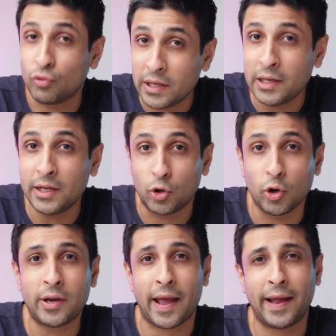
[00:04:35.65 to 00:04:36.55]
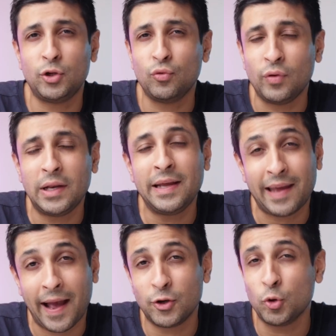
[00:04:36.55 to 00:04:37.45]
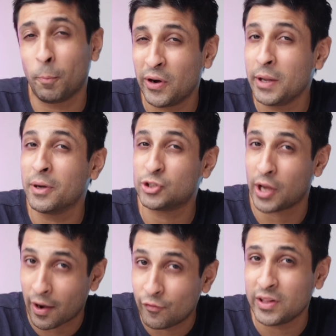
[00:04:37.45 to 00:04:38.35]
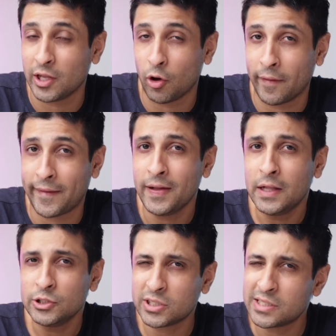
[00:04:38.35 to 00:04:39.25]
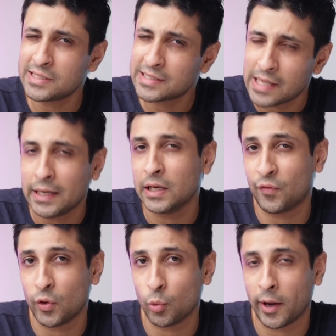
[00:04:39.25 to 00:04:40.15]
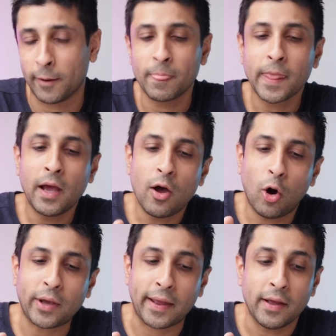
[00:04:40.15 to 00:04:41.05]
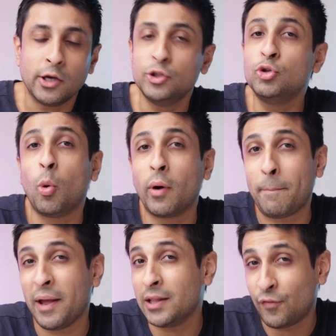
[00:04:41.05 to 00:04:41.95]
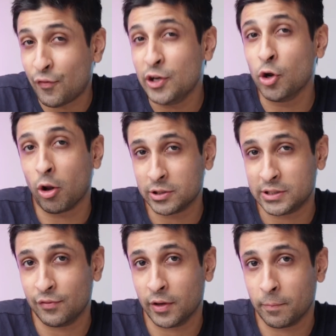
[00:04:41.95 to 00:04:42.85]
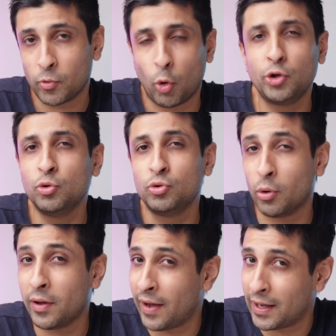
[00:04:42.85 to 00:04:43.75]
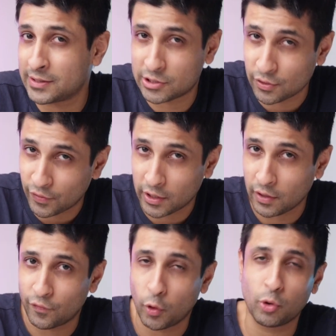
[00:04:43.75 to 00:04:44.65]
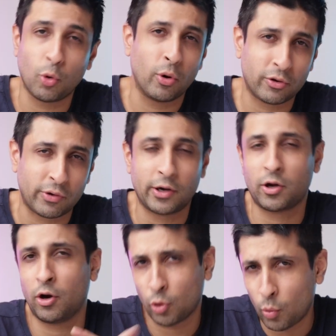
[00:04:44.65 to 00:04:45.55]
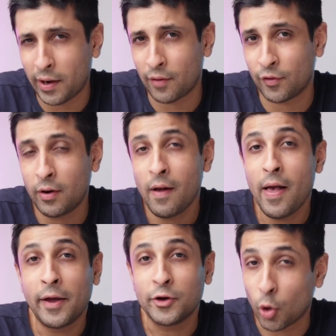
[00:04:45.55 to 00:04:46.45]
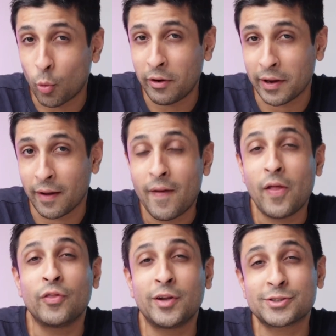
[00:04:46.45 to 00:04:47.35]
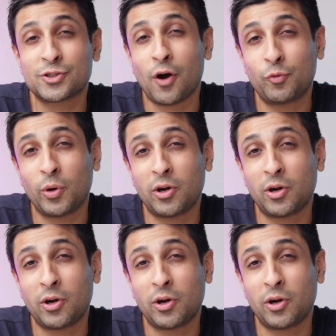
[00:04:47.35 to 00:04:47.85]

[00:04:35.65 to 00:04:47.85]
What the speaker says: really good and you really can do pretty much everything on it, just in a slightly different way. Okay, you don't want to pay that $50 even, or you don't have access to Affinity Photo or a credit card or whatever, don't worry. there's a software